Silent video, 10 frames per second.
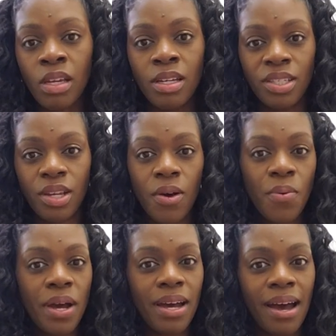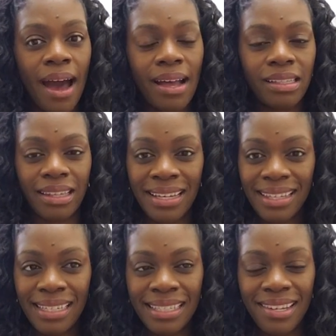So I think
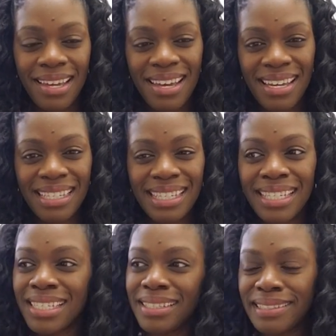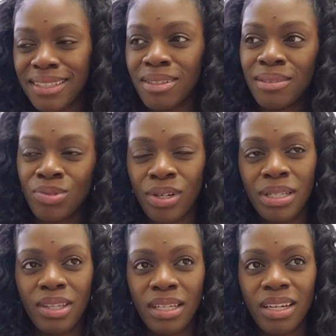that's it. I'm
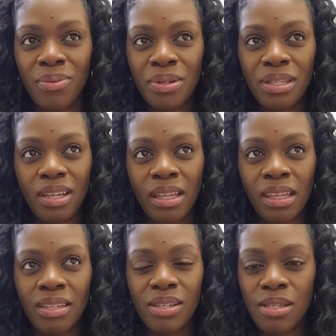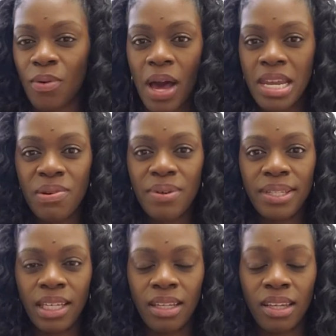trying to think, did I want to say anything else? No, I didn't want
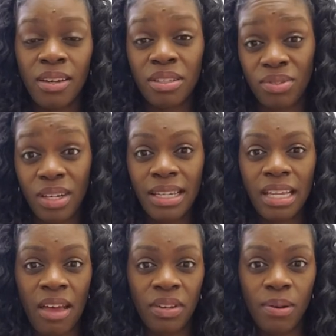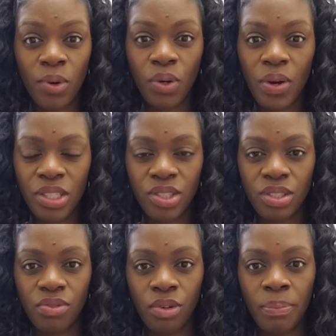to say anything else. If you guys have any more
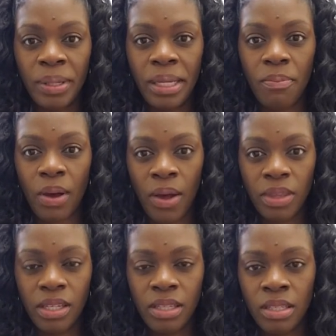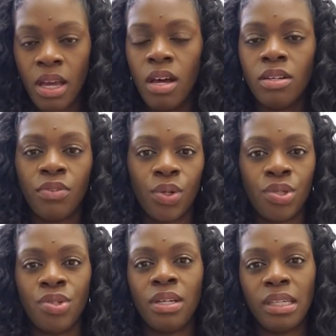questions for me about this, of
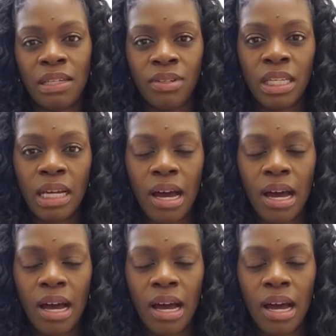course you can leave it in the